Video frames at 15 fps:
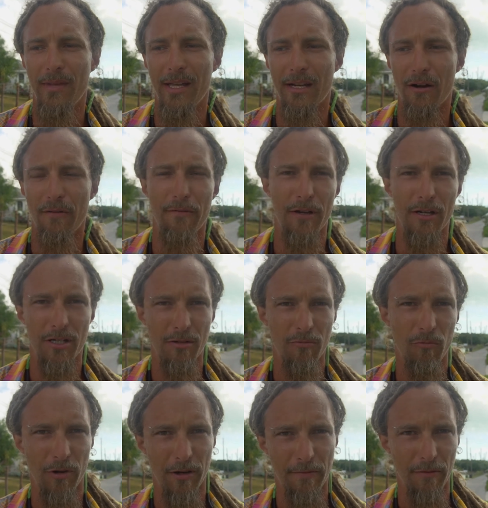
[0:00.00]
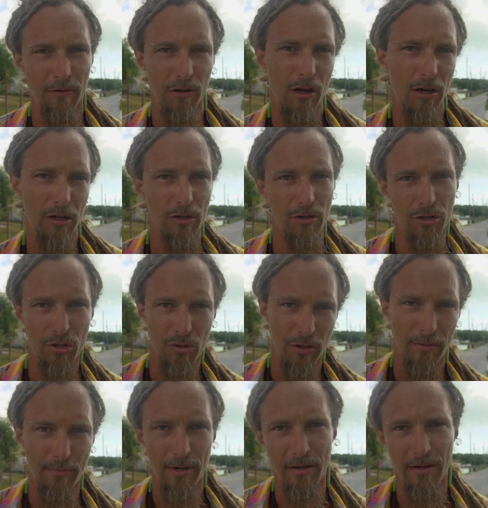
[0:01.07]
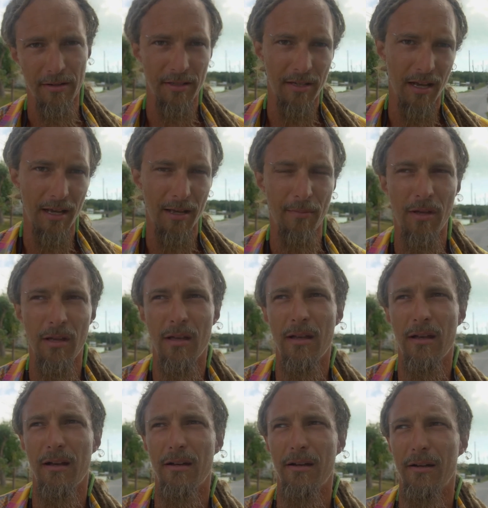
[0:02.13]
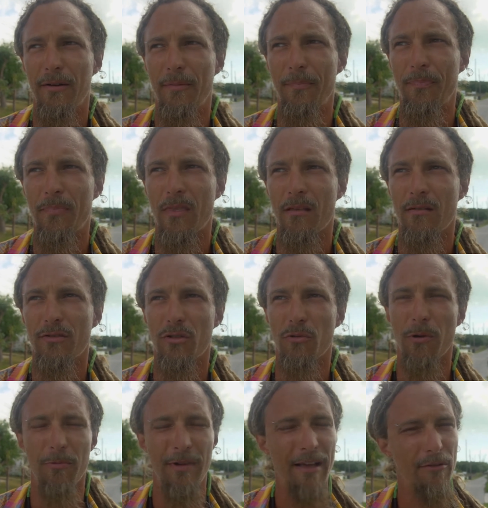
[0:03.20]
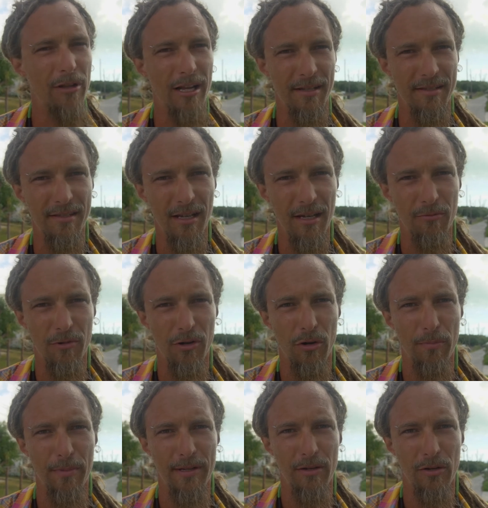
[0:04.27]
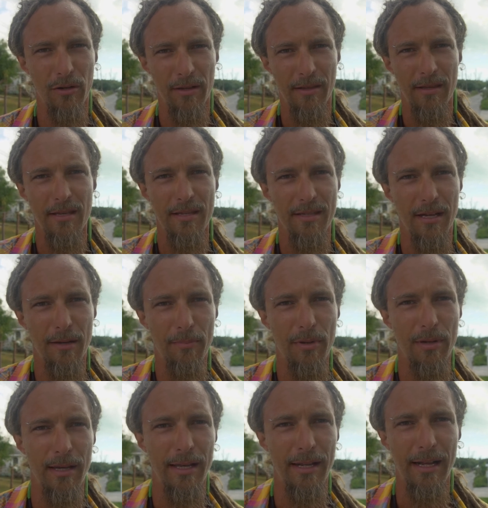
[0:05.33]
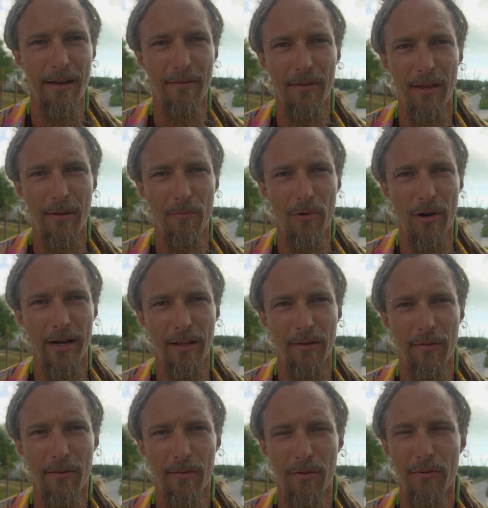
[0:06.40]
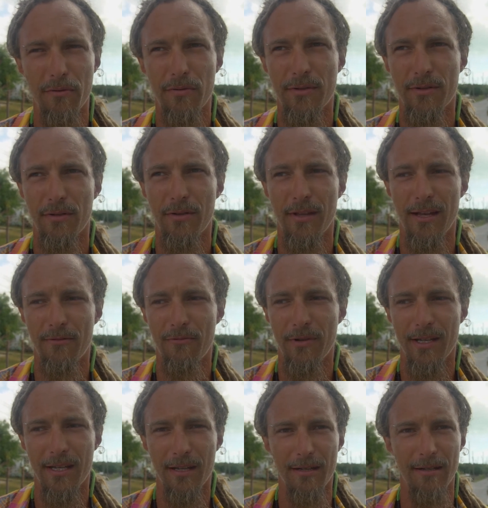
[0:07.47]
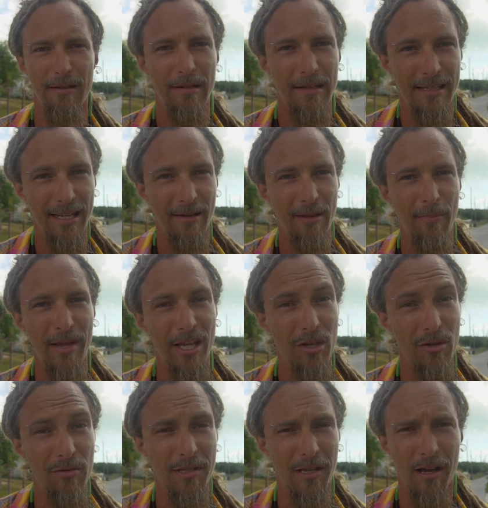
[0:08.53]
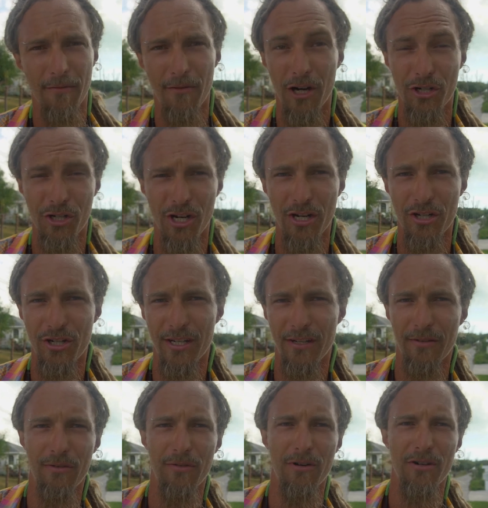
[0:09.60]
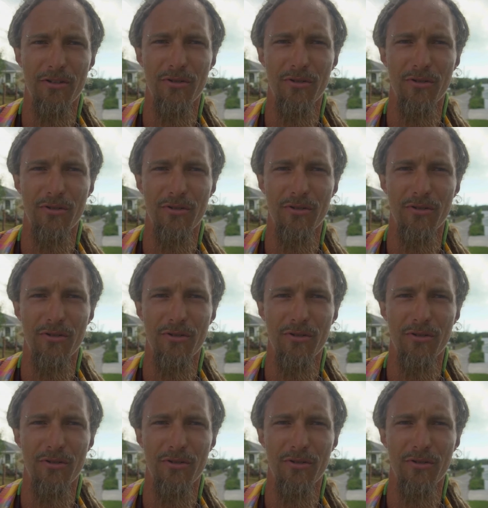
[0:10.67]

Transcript: make our fridge work for longer or shorter period of time. Um, so when we have a lot of sun, we're hoping to hook these up and have them running through so that we can make use of our charging through our